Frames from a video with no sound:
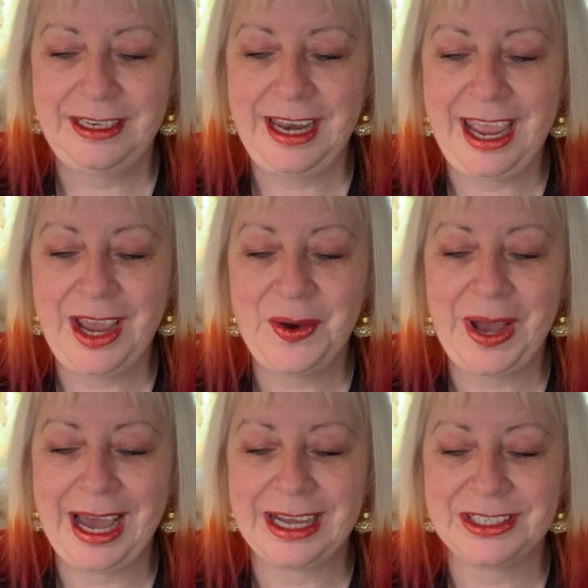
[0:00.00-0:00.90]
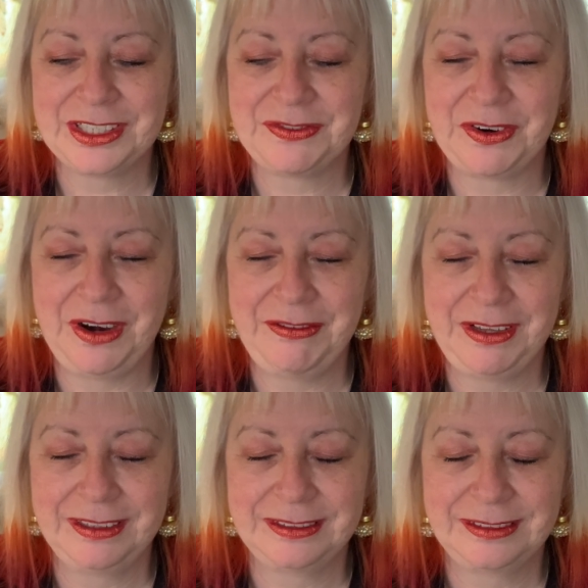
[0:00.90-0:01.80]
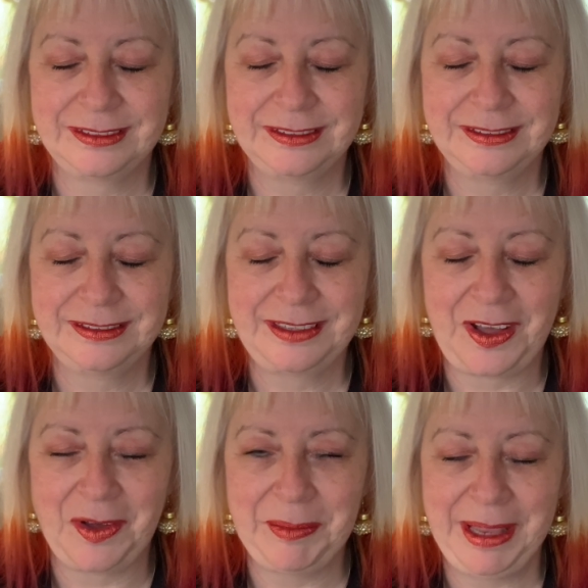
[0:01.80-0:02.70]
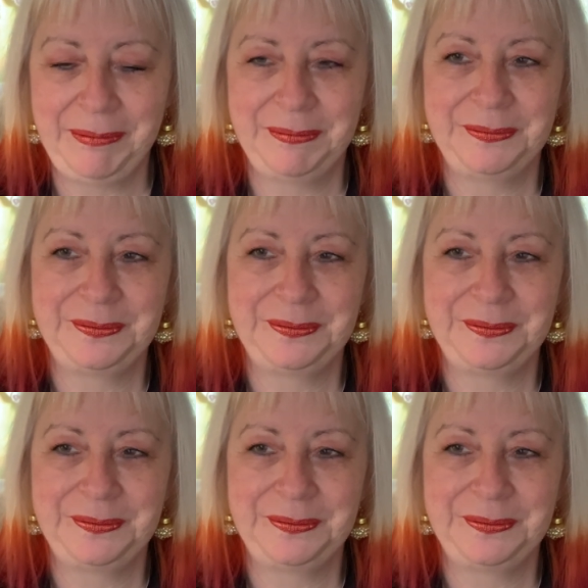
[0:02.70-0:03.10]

now and forever. Amen.